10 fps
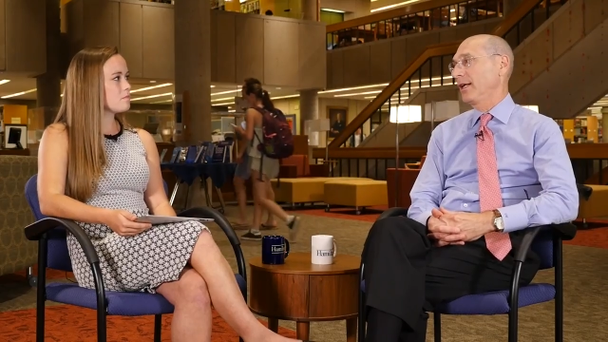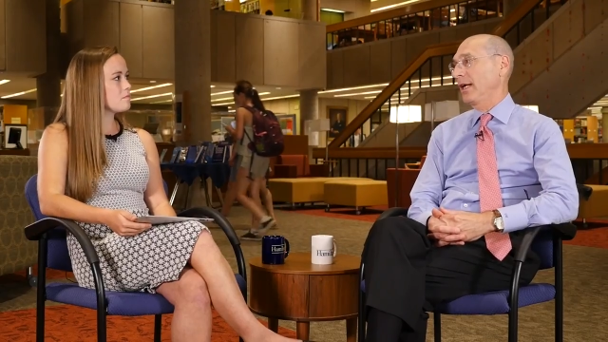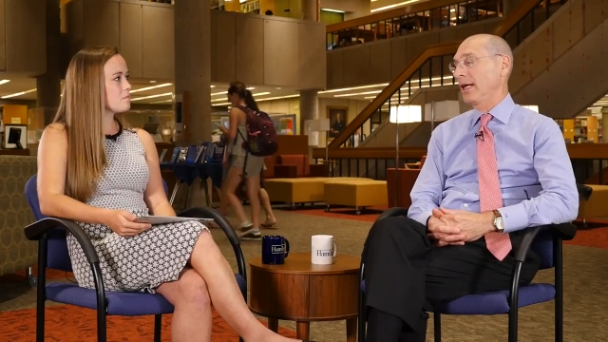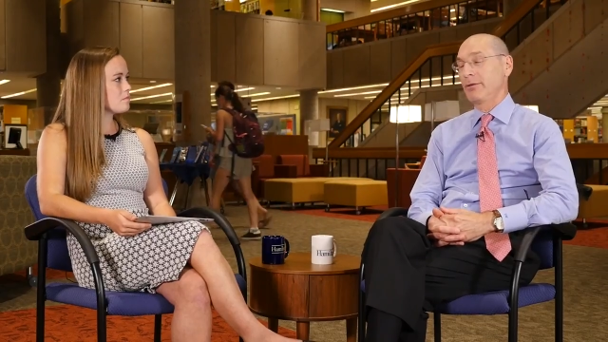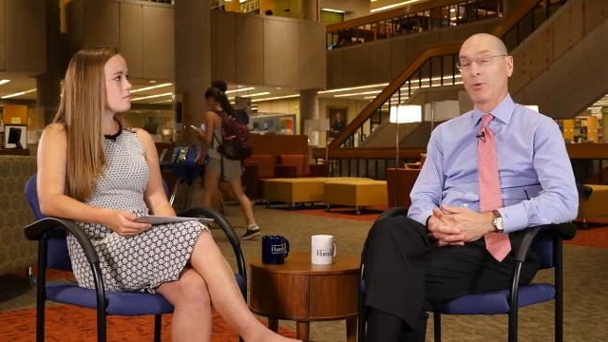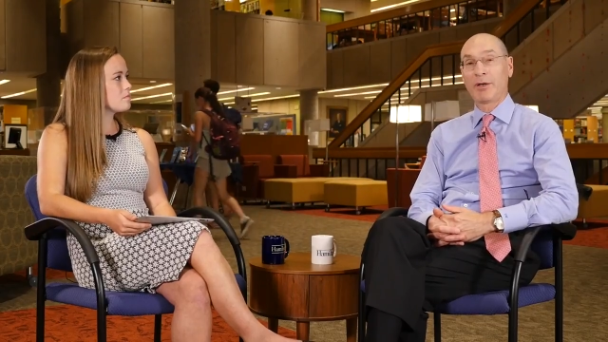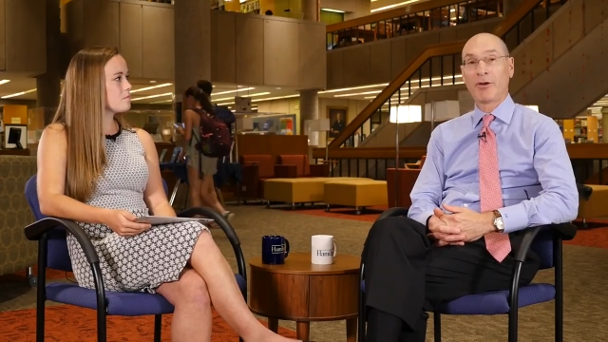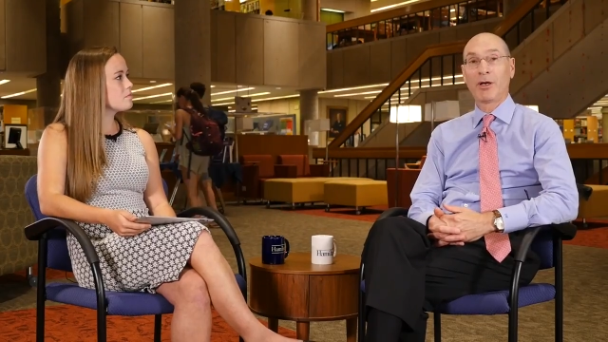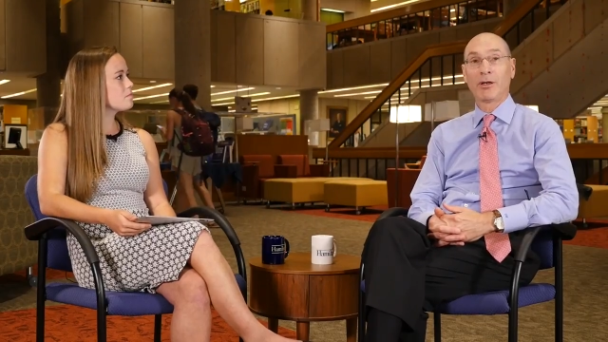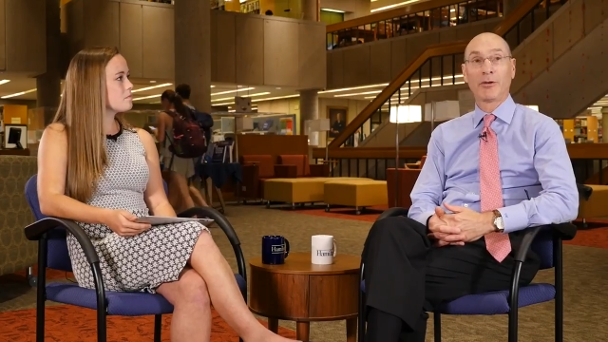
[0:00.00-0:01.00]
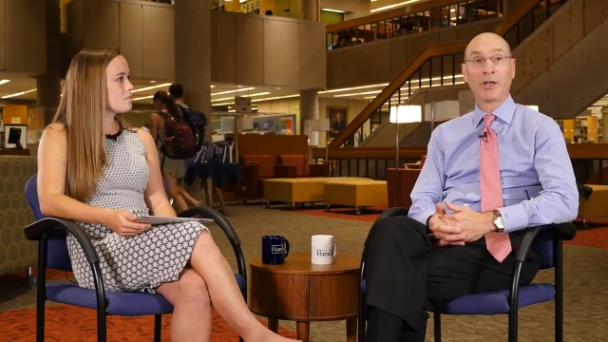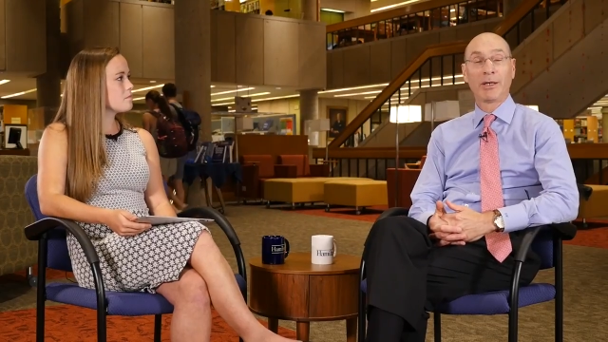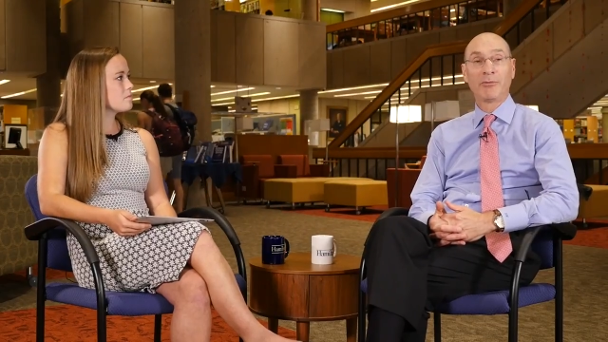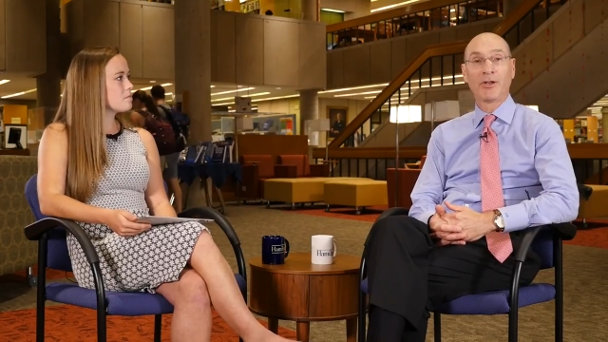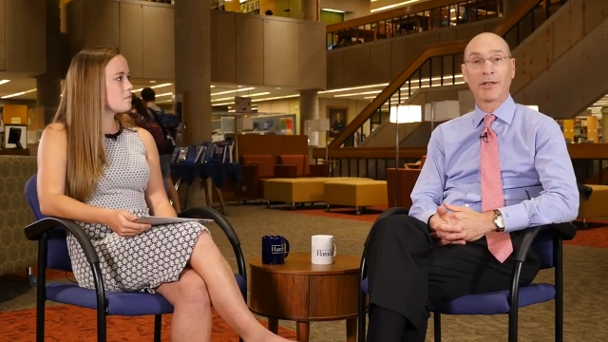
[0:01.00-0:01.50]
Speaker 1: And one of our
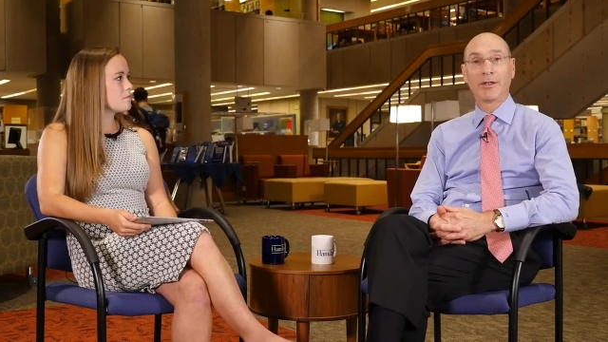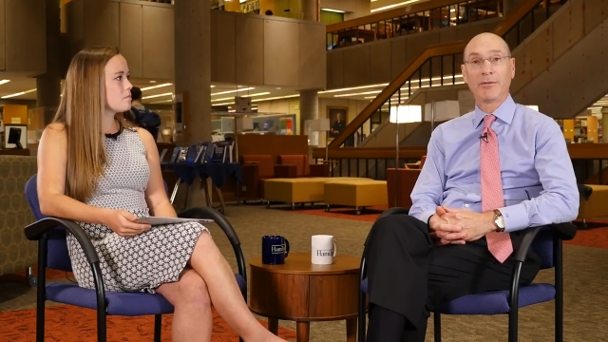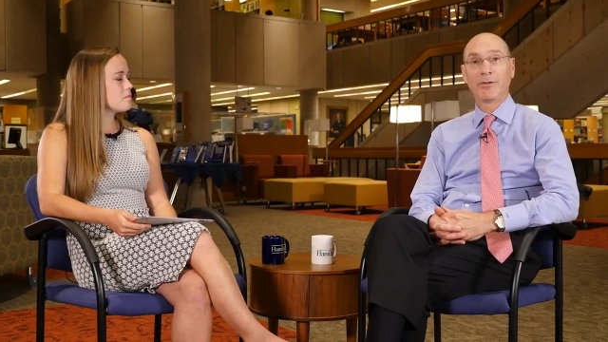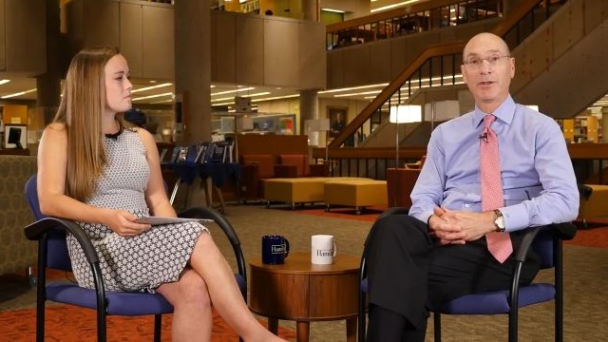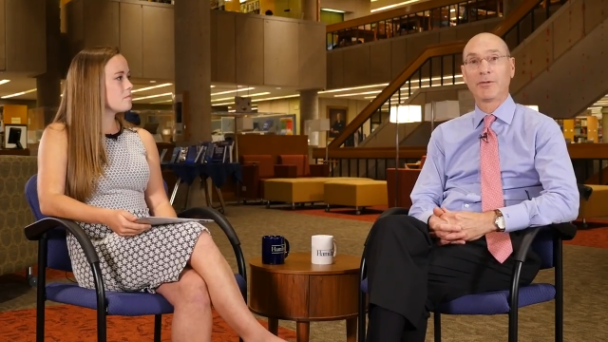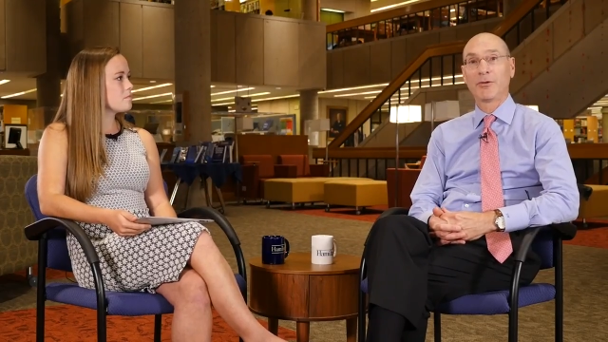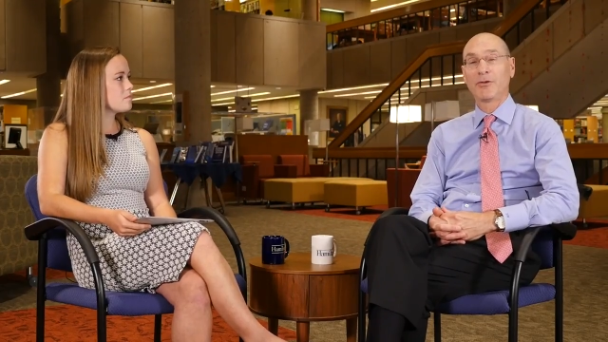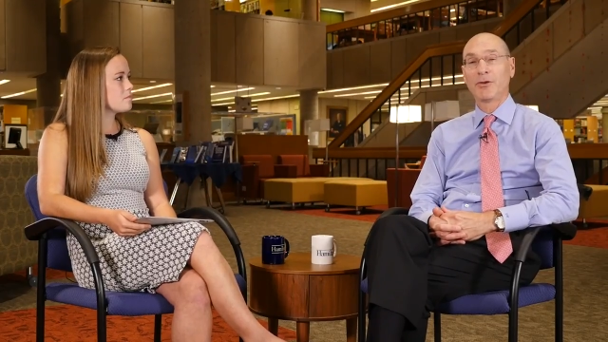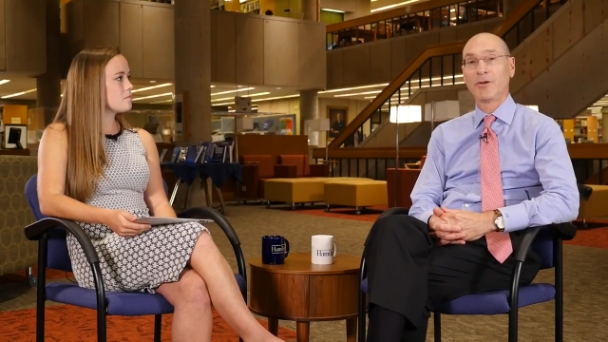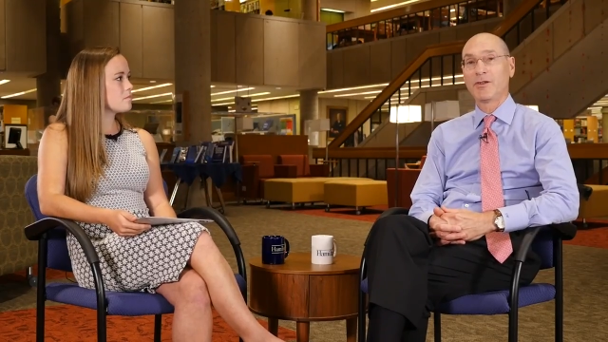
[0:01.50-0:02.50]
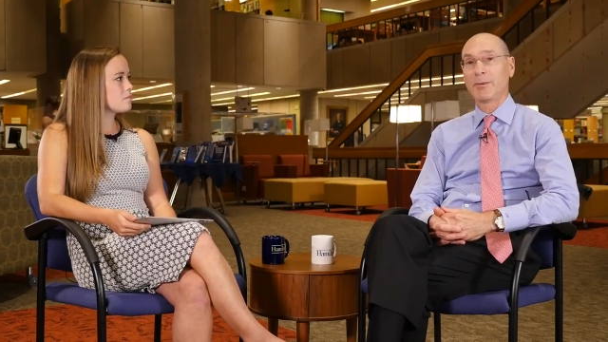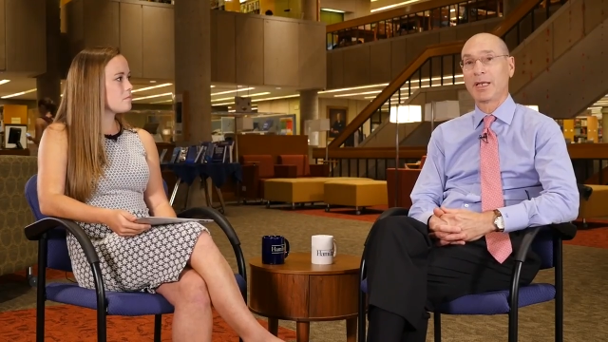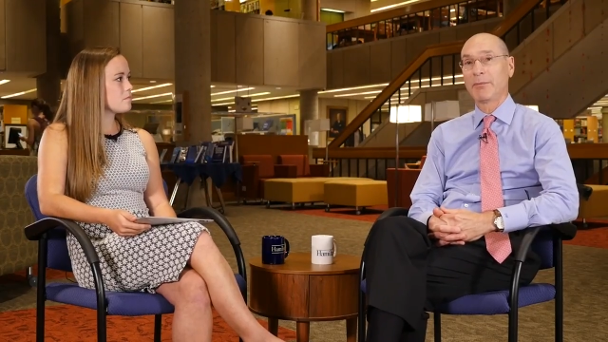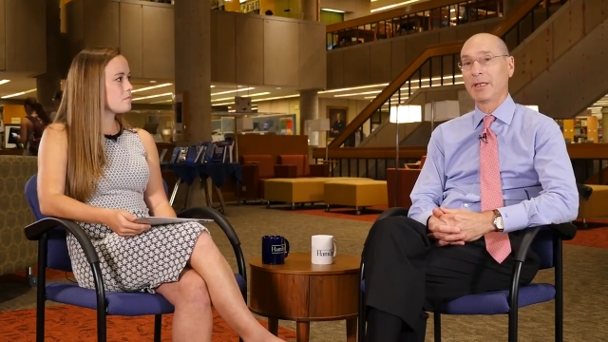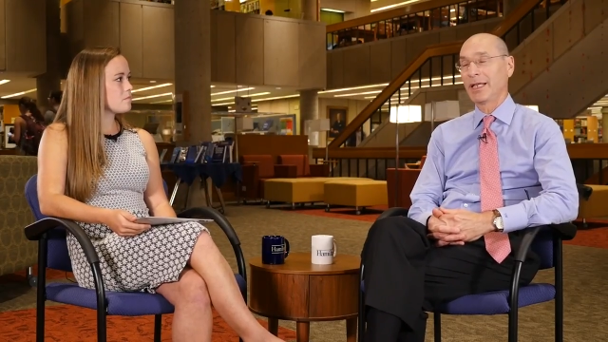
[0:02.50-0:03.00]
learning objectives is for students to
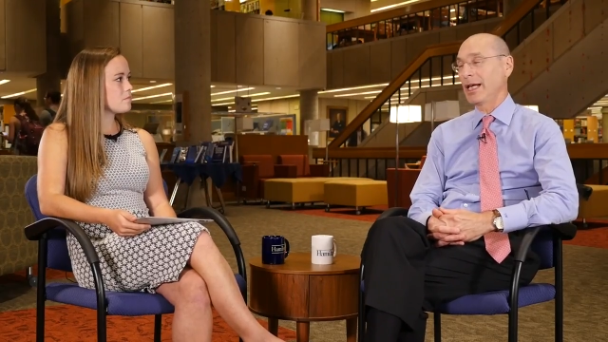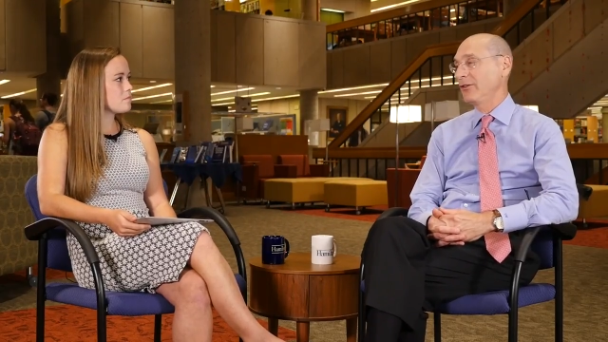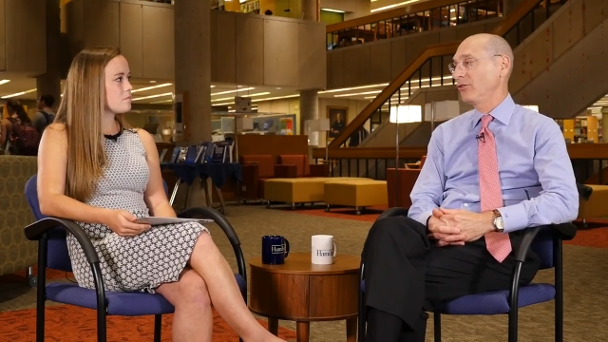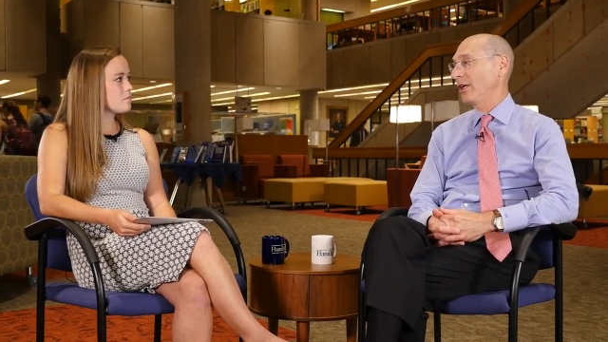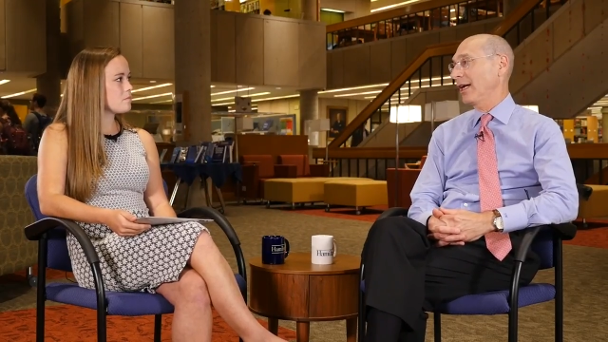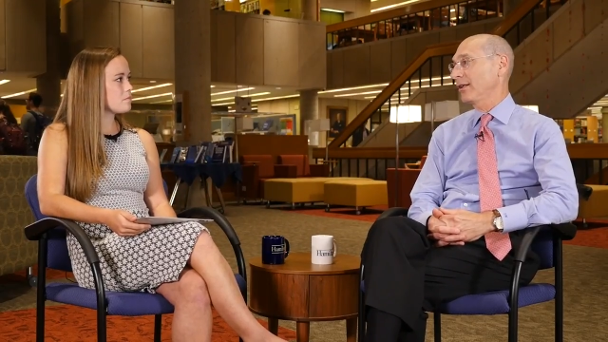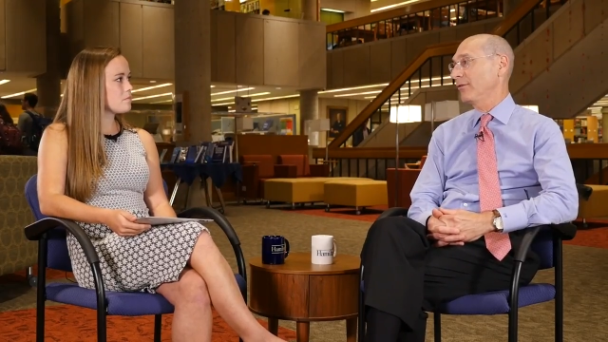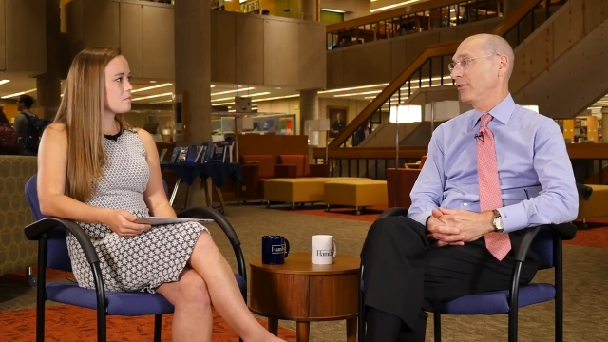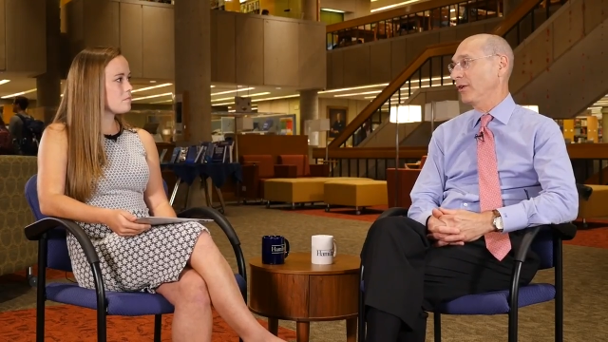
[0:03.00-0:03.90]
become engaged and active